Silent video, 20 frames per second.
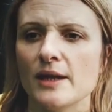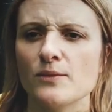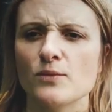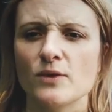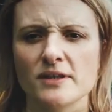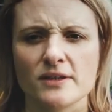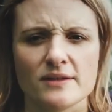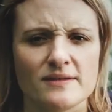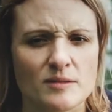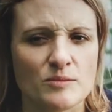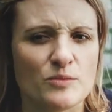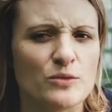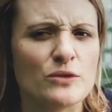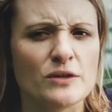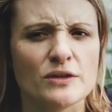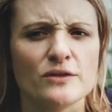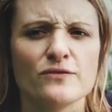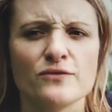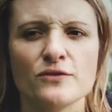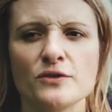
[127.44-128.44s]
And what is
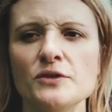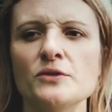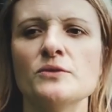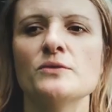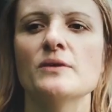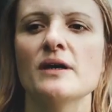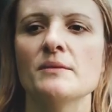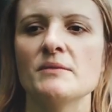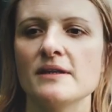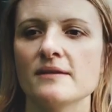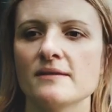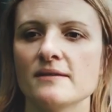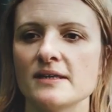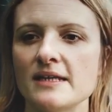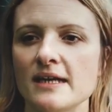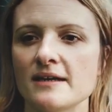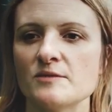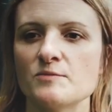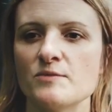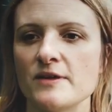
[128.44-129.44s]
important for you? I mean, the
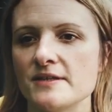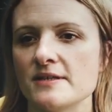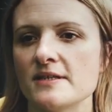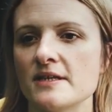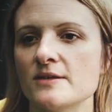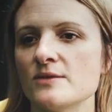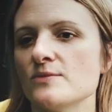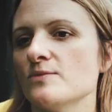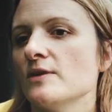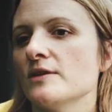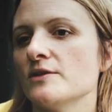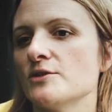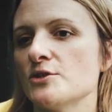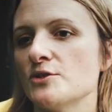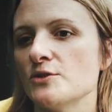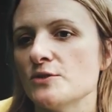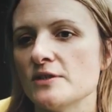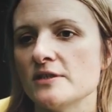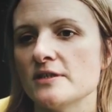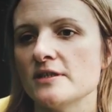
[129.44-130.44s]
next president, what
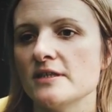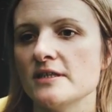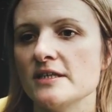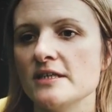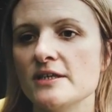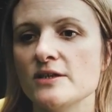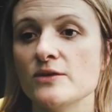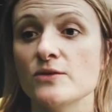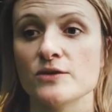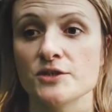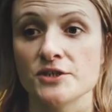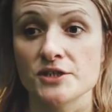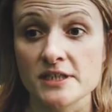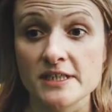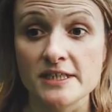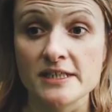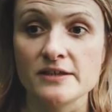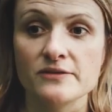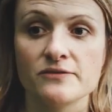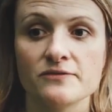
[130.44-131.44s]
should he or
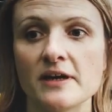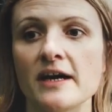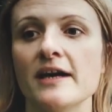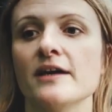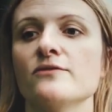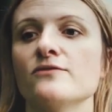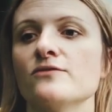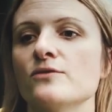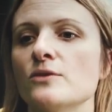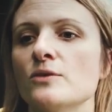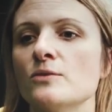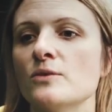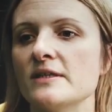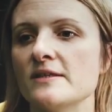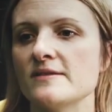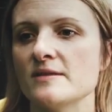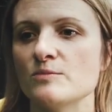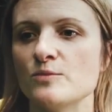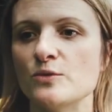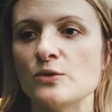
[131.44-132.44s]
she fight for? What
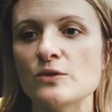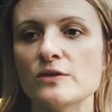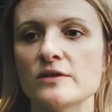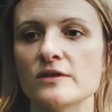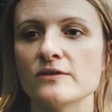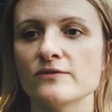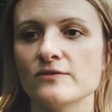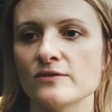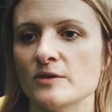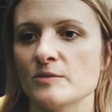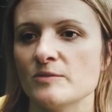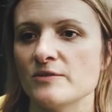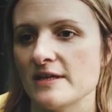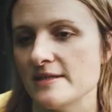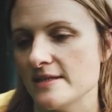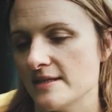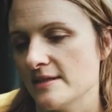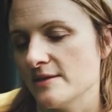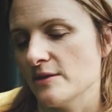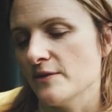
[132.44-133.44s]
is important for a
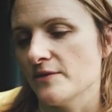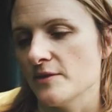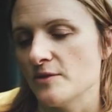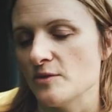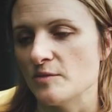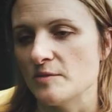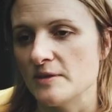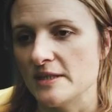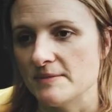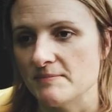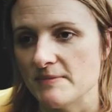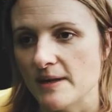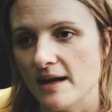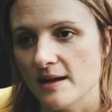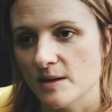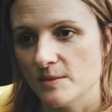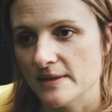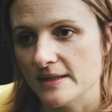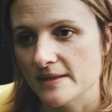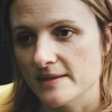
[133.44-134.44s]
president of the European
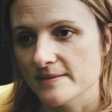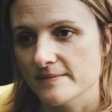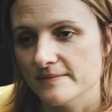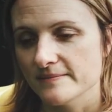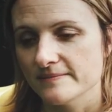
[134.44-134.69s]
Parliament?